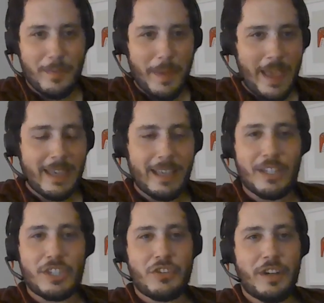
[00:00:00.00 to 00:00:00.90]
In the banking
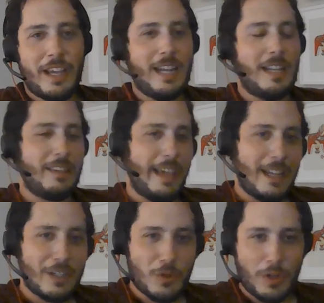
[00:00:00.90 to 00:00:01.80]
industry in
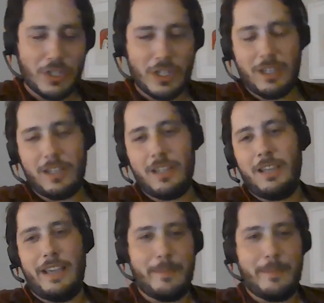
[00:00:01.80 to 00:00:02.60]
Atlanta, Georgia.